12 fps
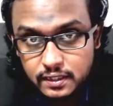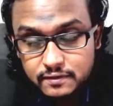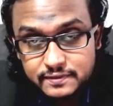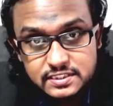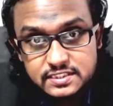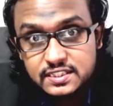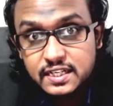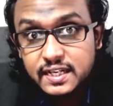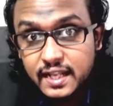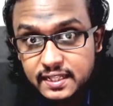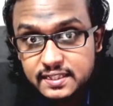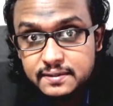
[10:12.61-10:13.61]
which is
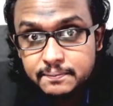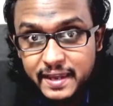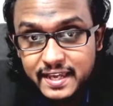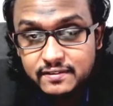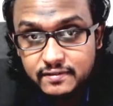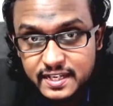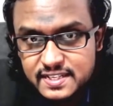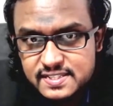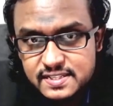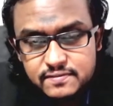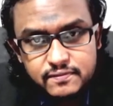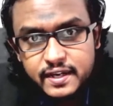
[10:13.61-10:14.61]
another main
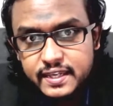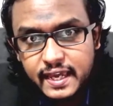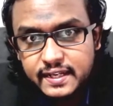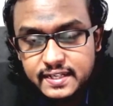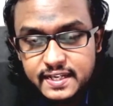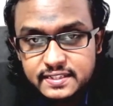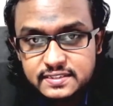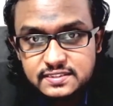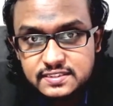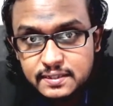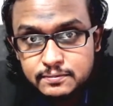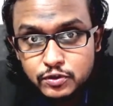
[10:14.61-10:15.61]
reason why candidates
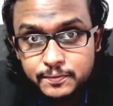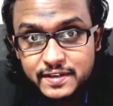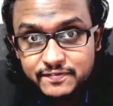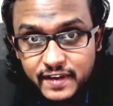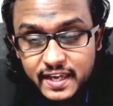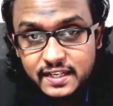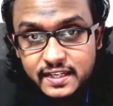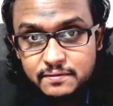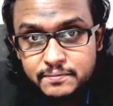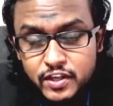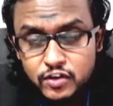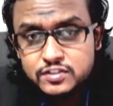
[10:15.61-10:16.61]
seem to be failing,
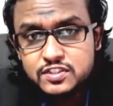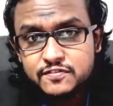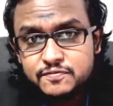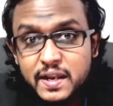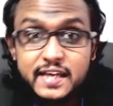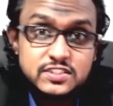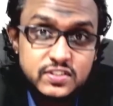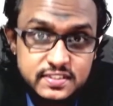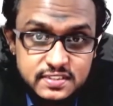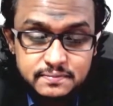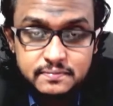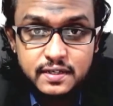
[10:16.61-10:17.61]
because of
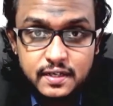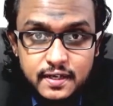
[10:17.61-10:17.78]
plagiarism